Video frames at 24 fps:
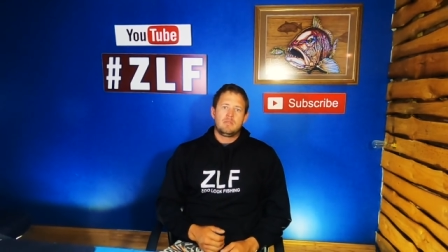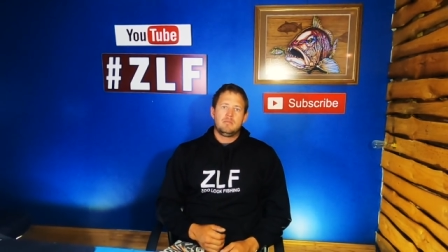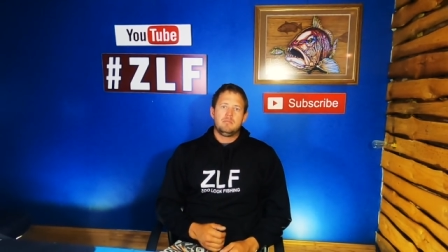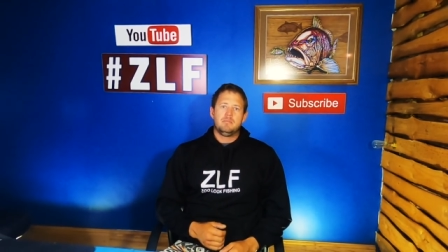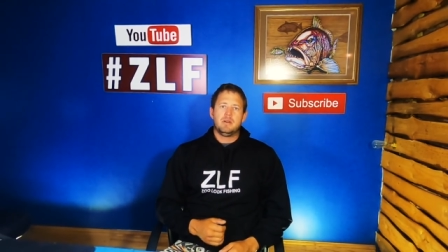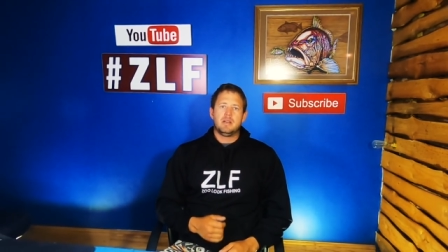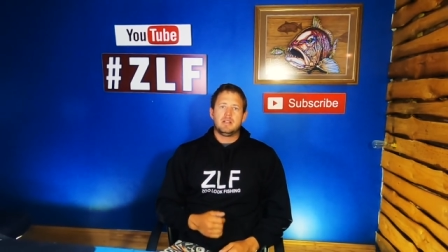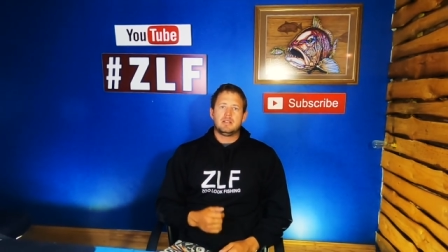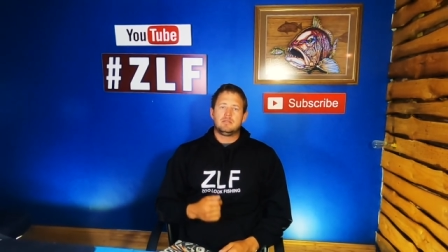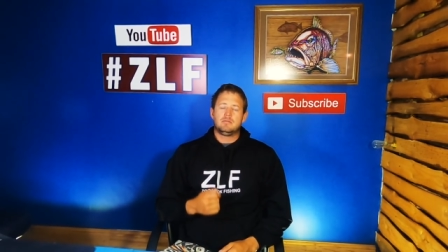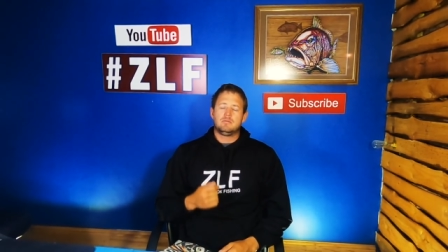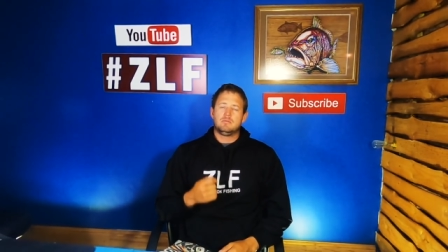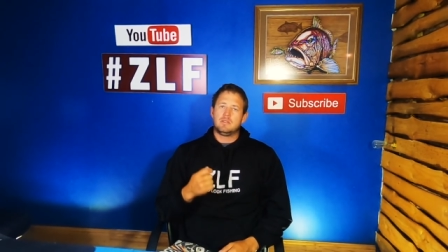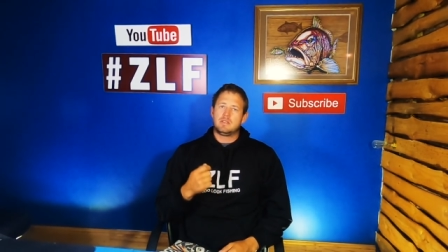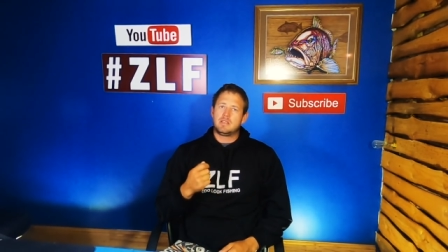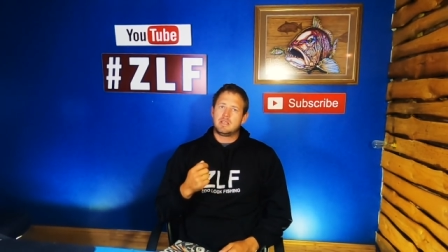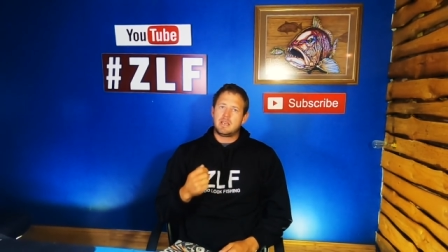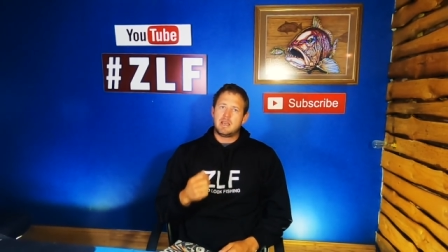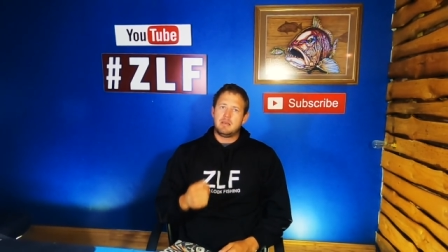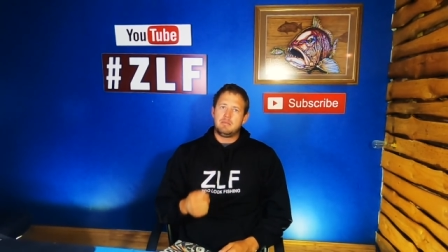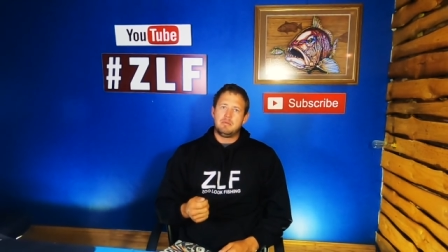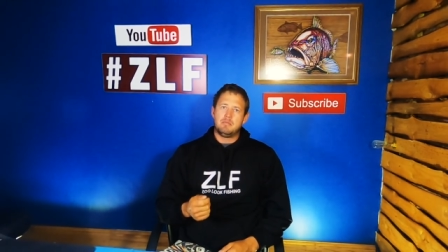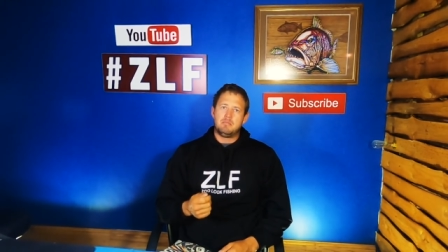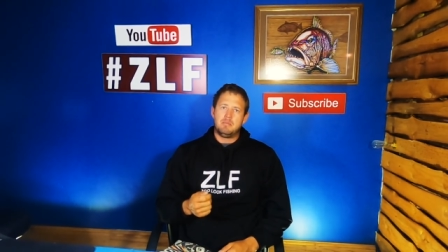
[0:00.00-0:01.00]
but with the
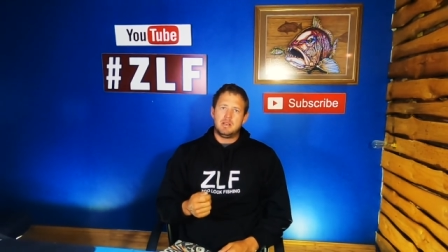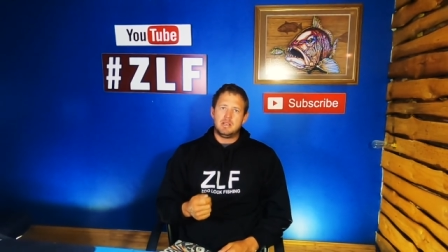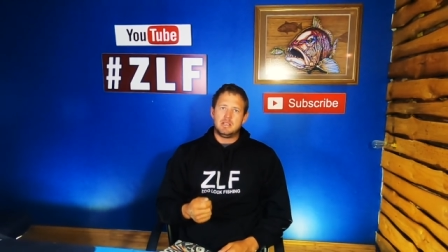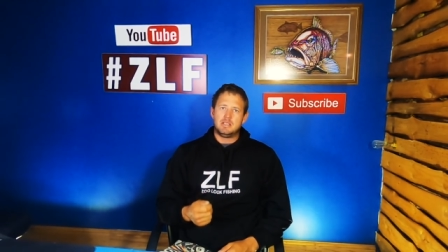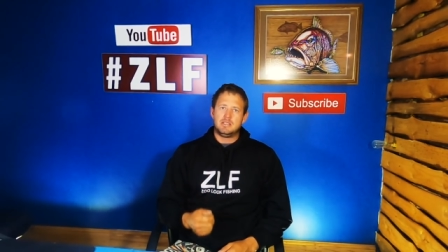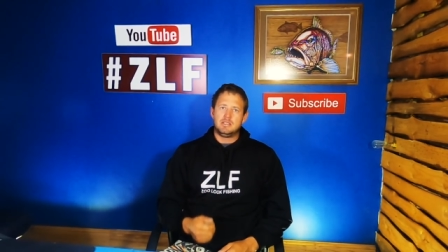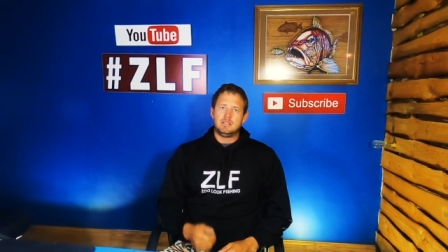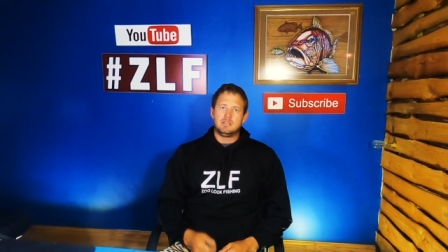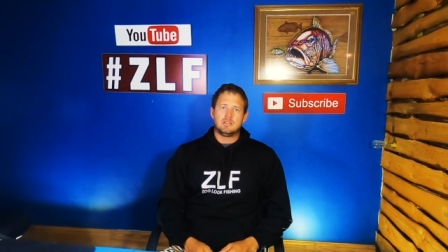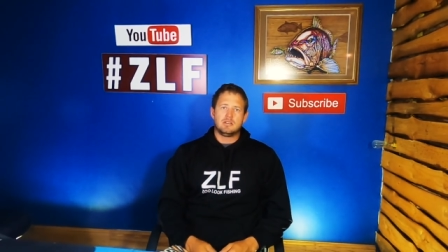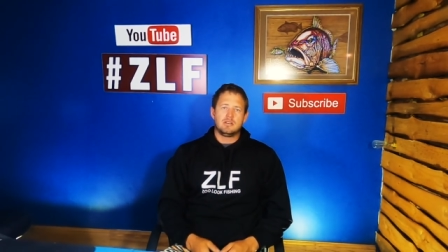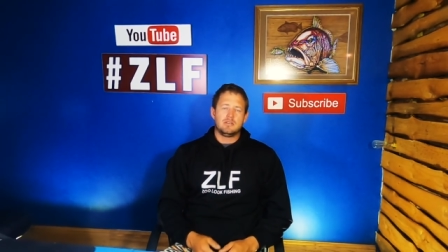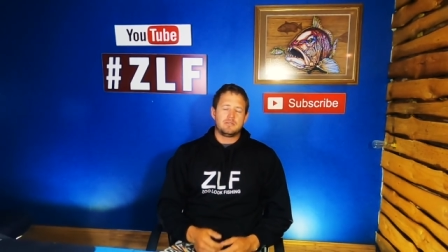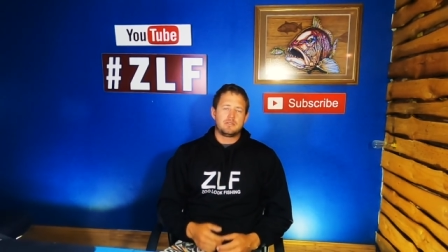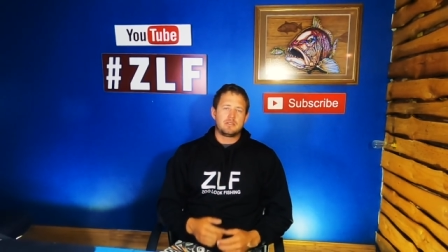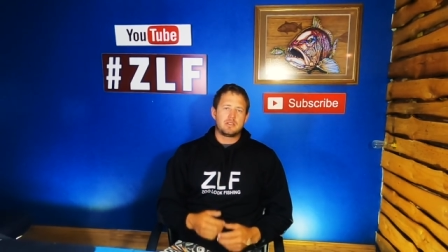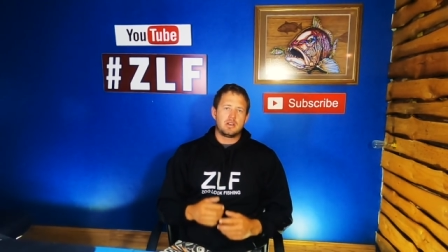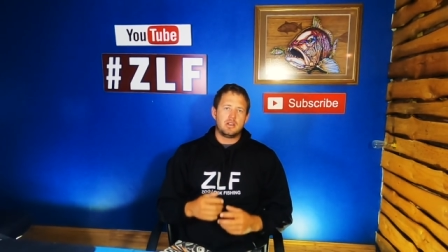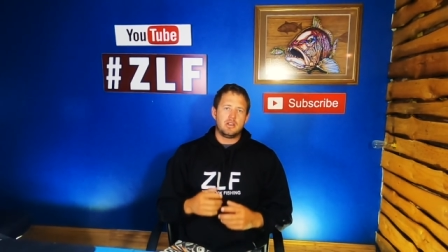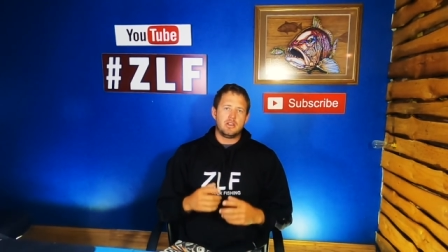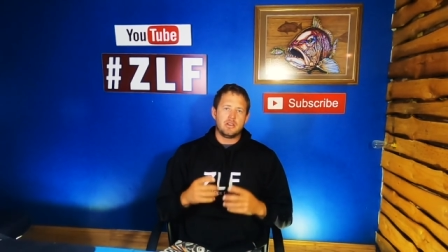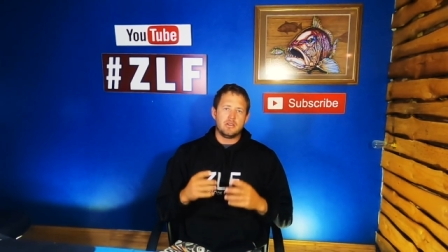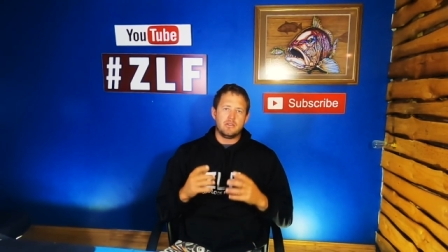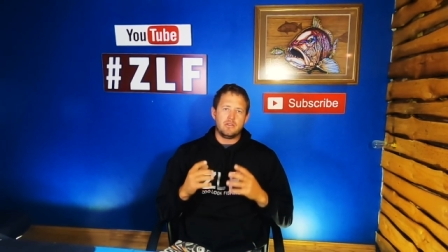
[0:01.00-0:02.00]
capabilities of
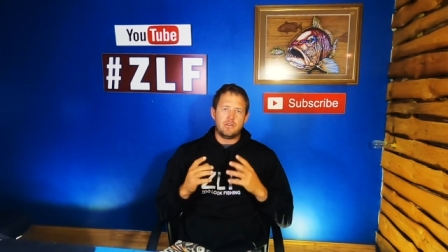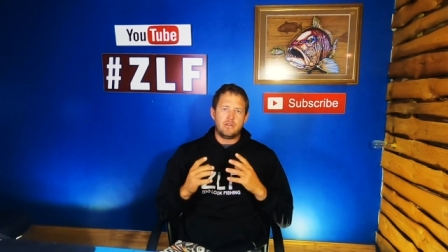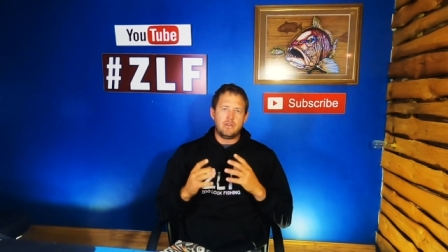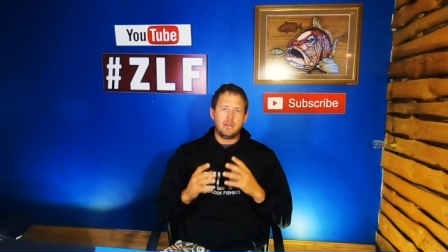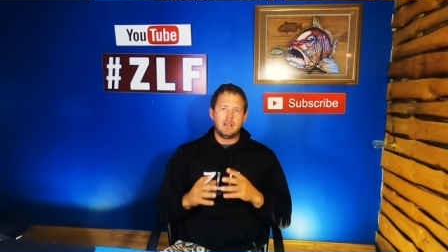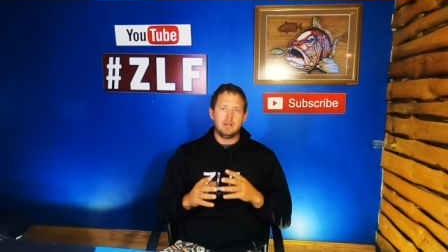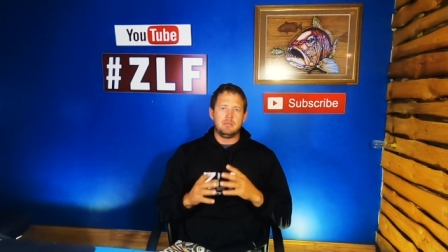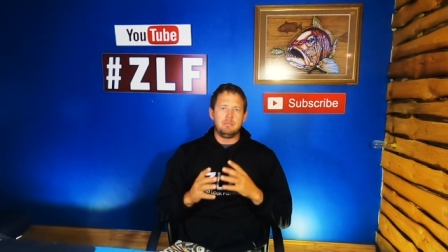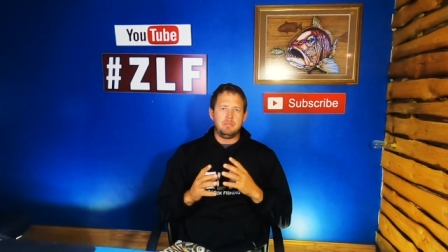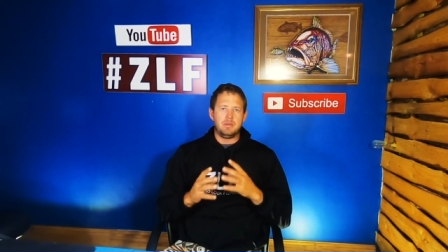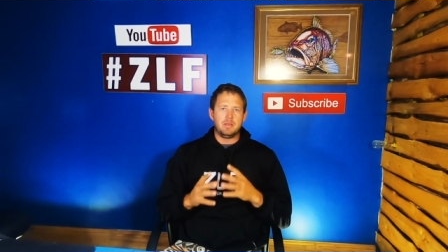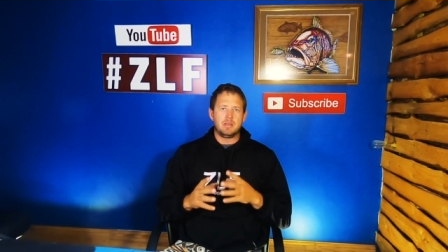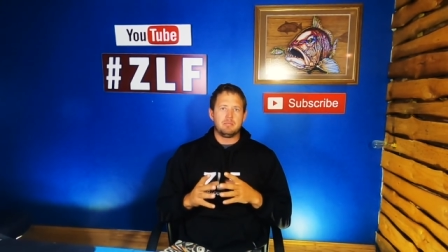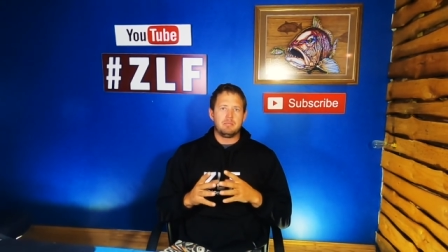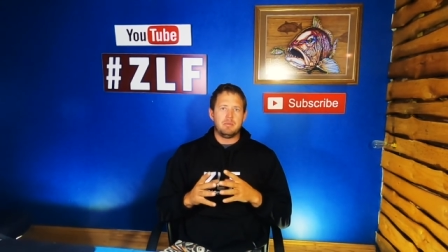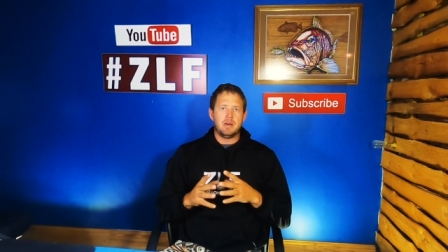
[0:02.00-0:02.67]
throwing really big